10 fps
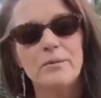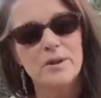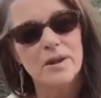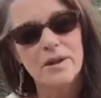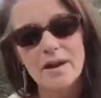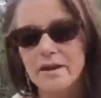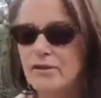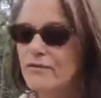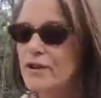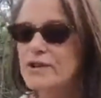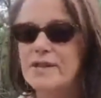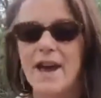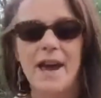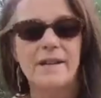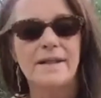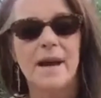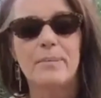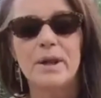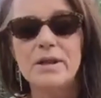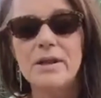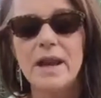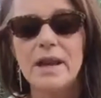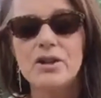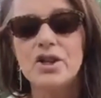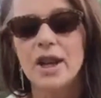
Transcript: We'll talk first to how to tap into the energy,